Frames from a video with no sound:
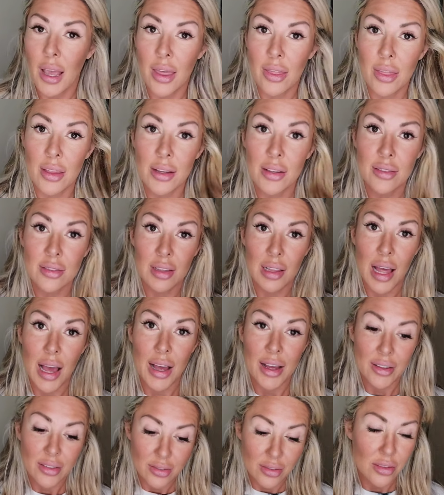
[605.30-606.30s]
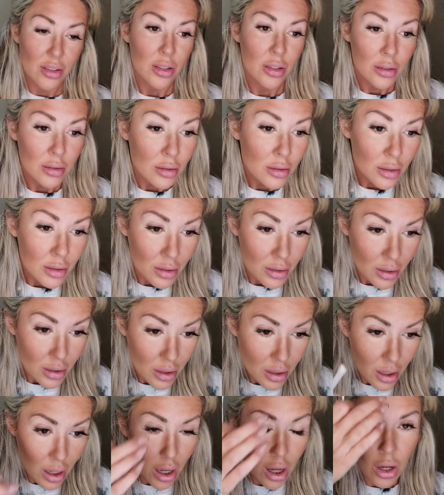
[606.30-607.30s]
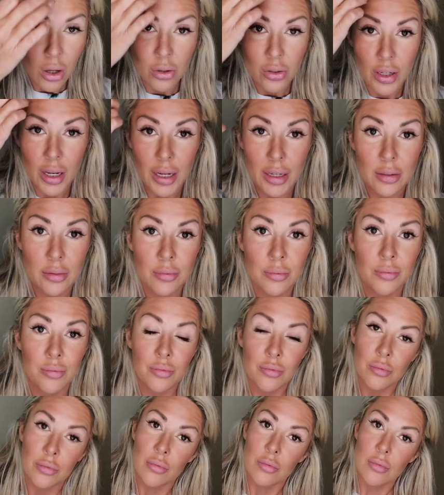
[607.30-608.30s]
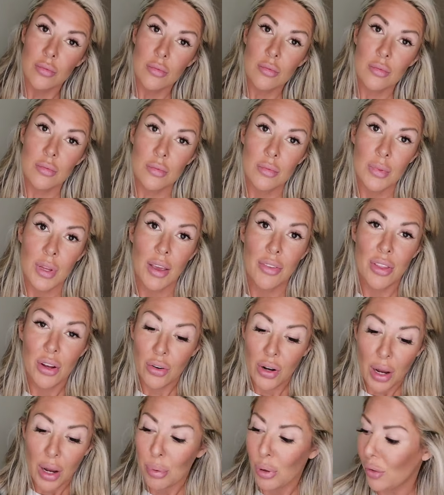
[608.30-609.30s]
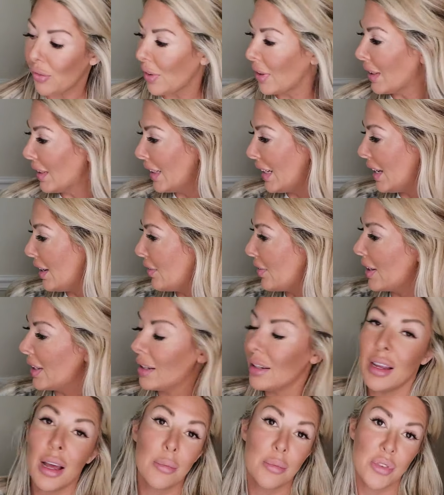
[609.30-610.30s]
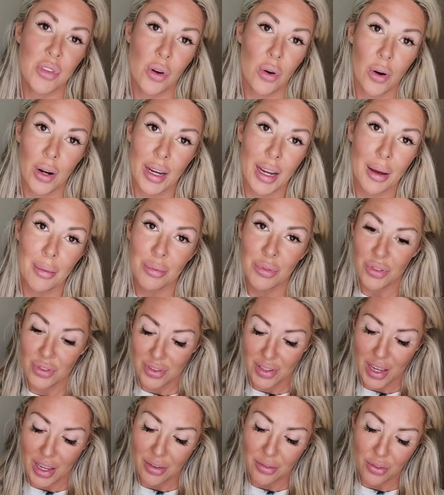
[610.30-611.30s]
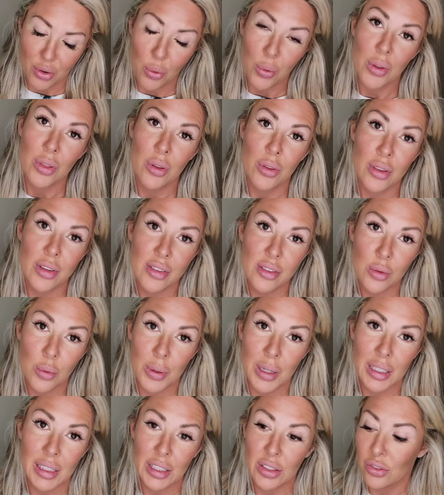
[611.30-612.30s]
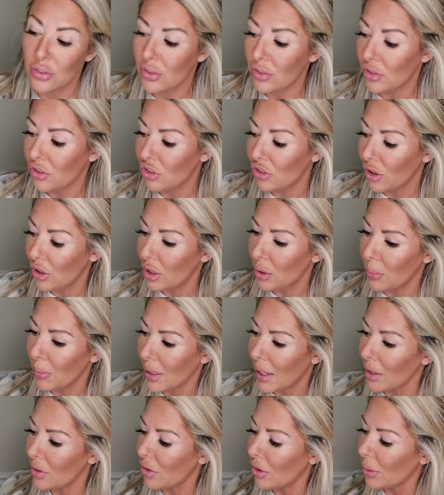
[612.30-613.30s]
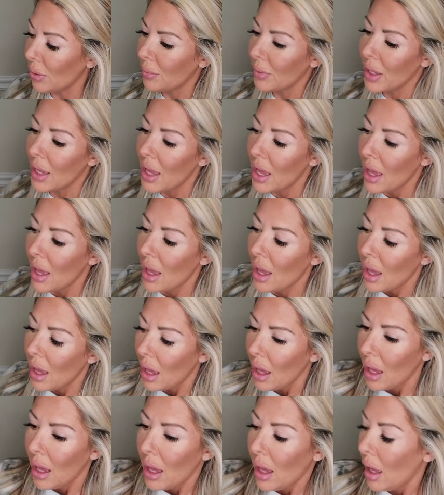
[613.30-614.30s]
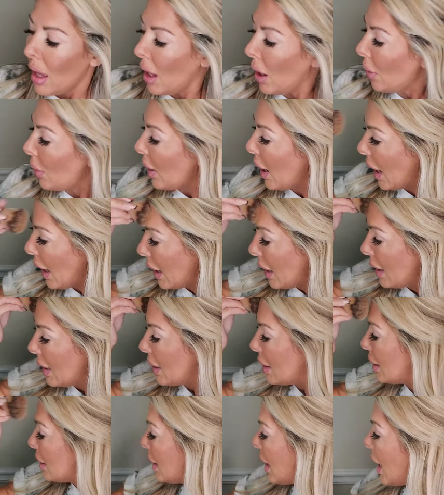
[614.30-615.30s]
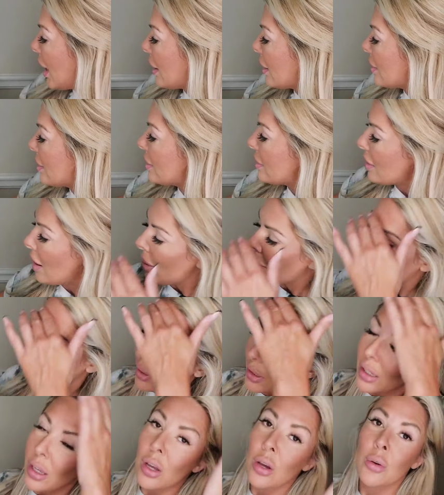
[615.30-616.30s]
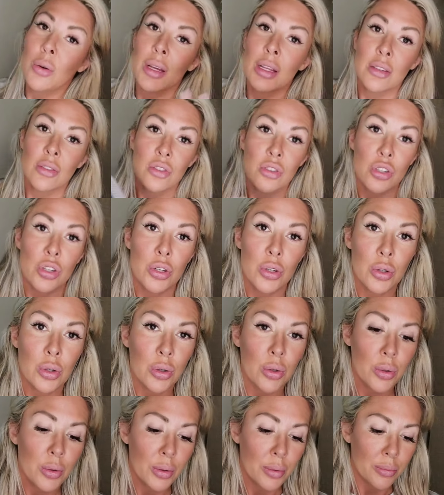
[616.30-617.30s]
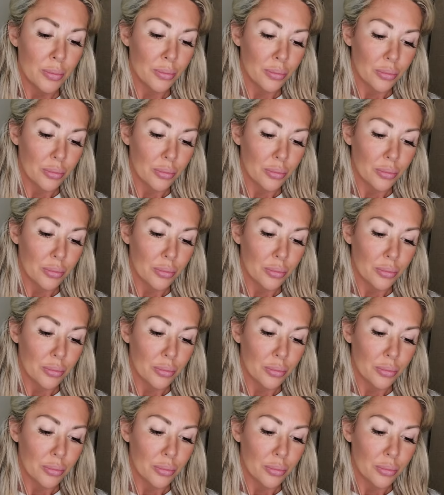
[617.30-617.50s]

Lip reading: and these last all day. If they're not perfectly even, I'm sorry. I'm just kind of going through this quickly just to show you what I do. Okay, next I'm going to go into